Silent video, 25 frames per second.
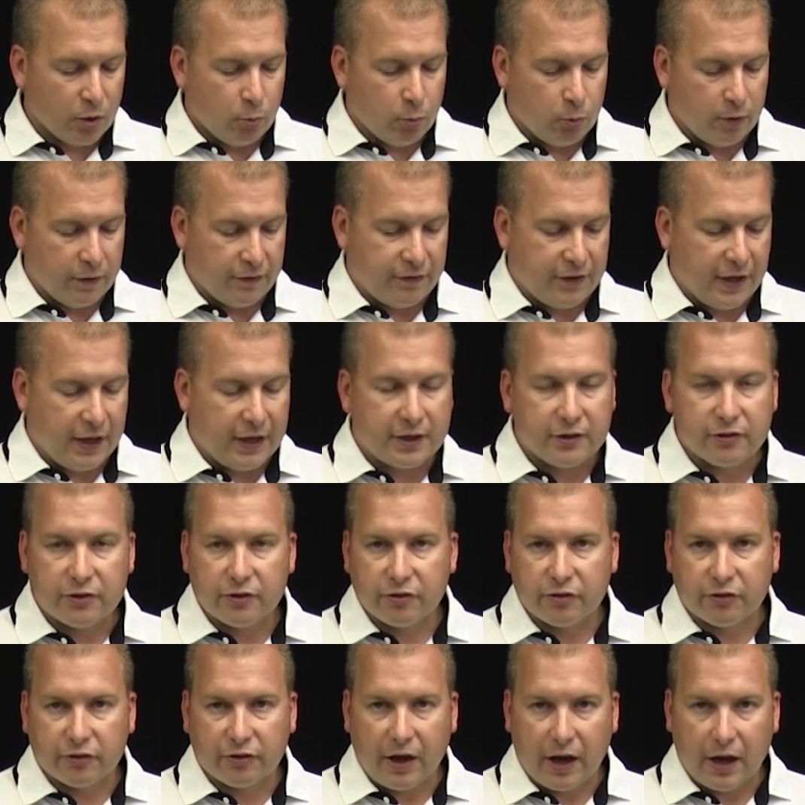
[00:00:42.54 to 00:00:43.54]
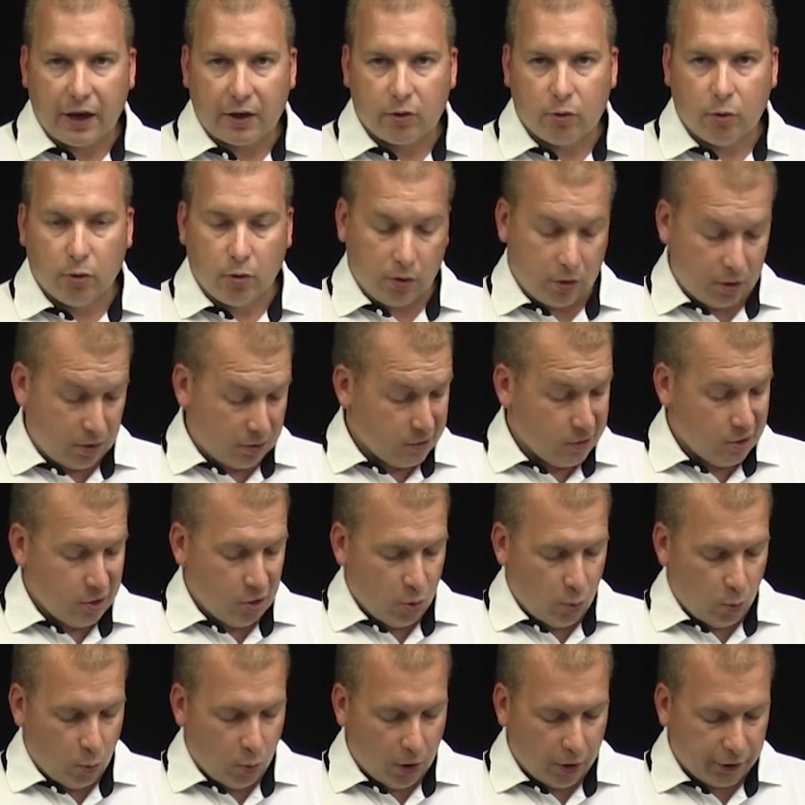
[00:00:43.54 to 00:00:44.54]
We've taken the stock core,
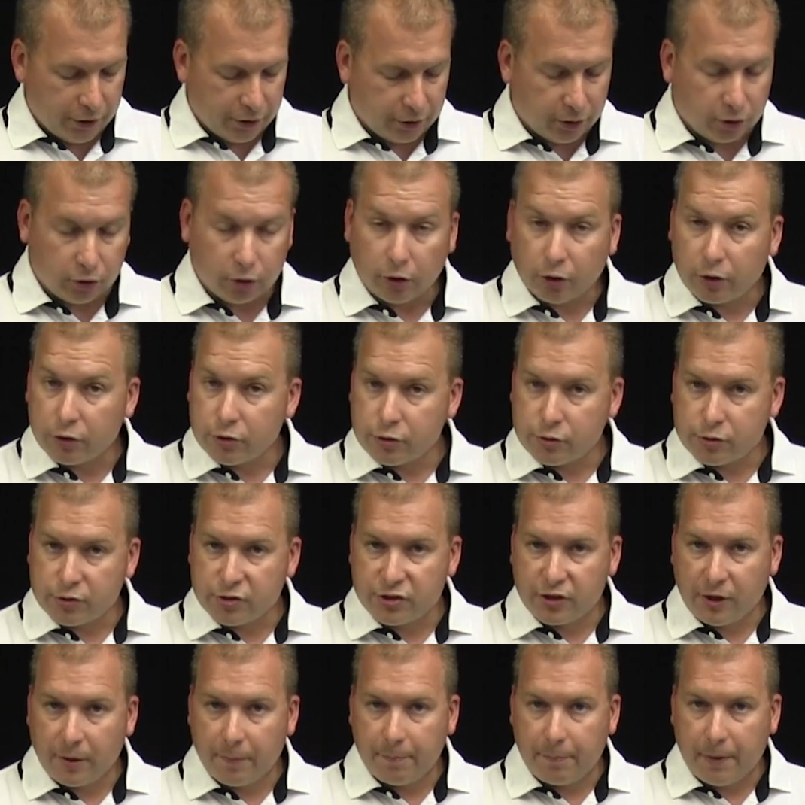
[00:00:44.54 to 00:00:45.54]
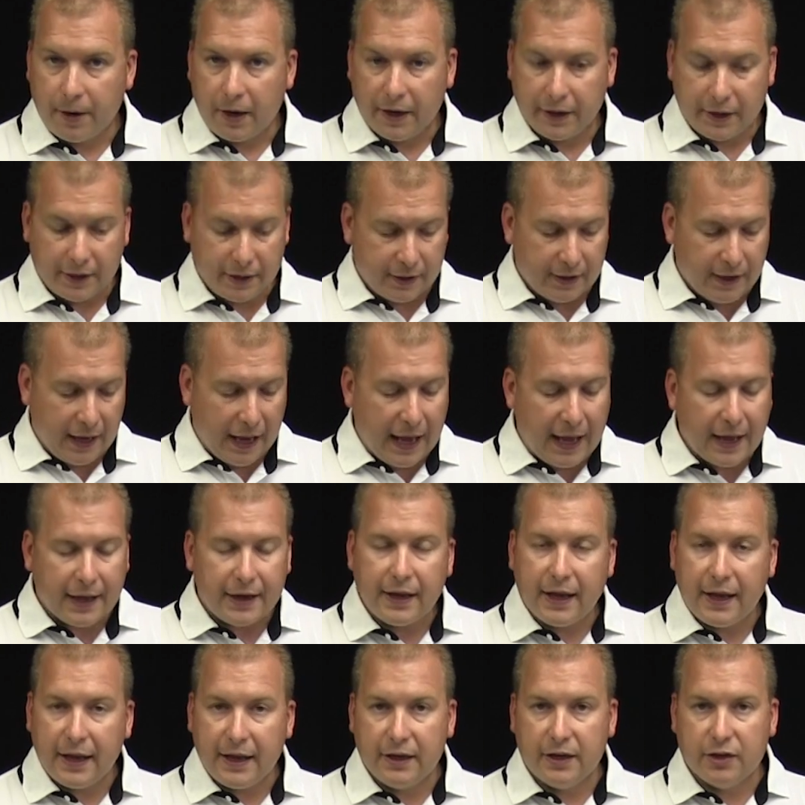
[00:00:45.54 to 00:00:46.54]
welded a larger sump on it
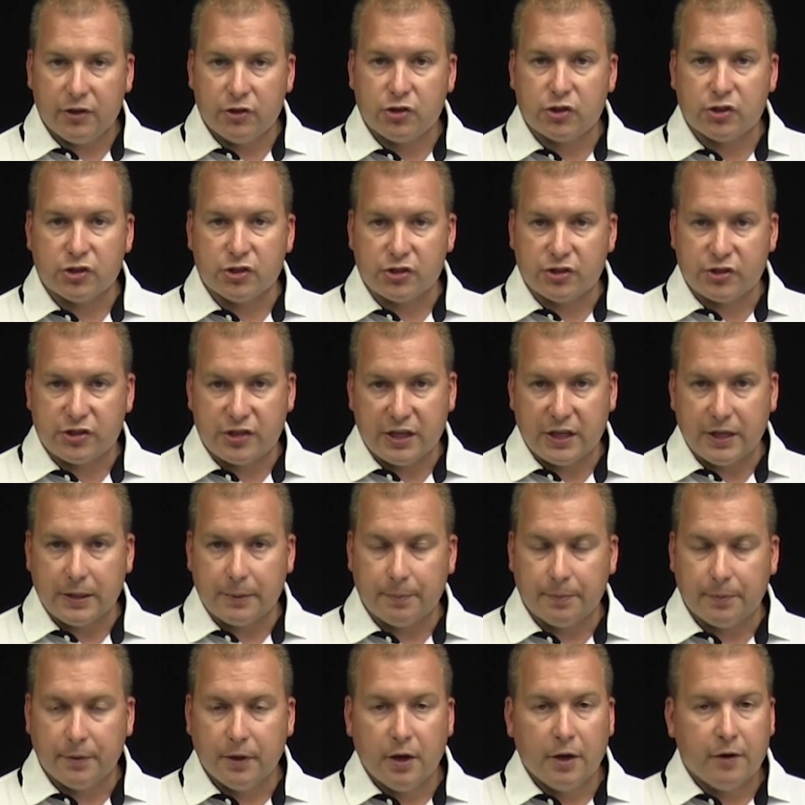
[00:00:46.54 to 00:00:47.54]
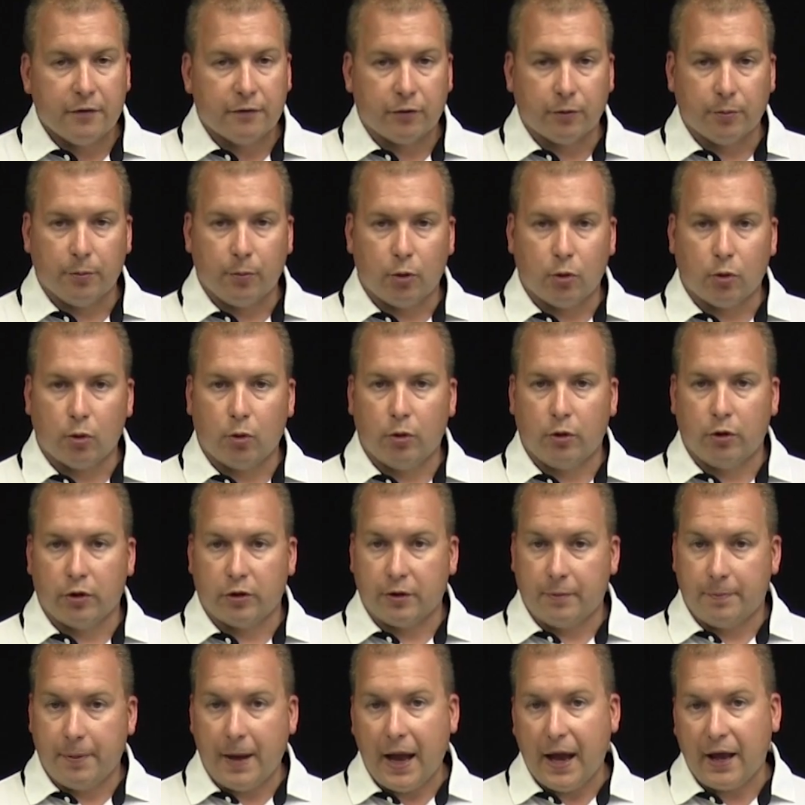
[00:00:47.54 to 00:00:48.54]
at 8 inches deep for more oil
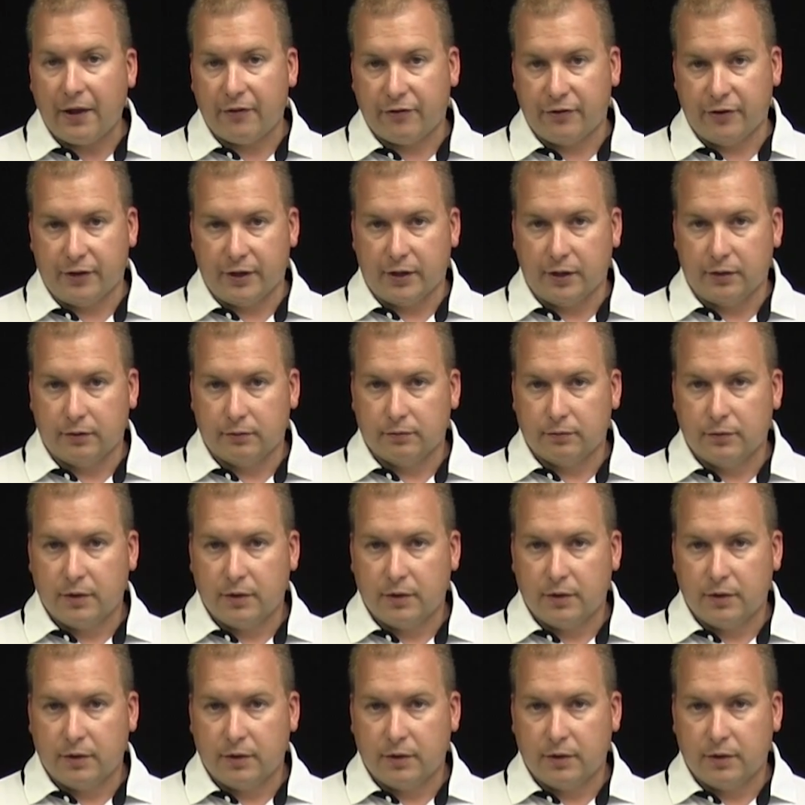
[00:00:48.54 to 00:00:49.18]
capacity.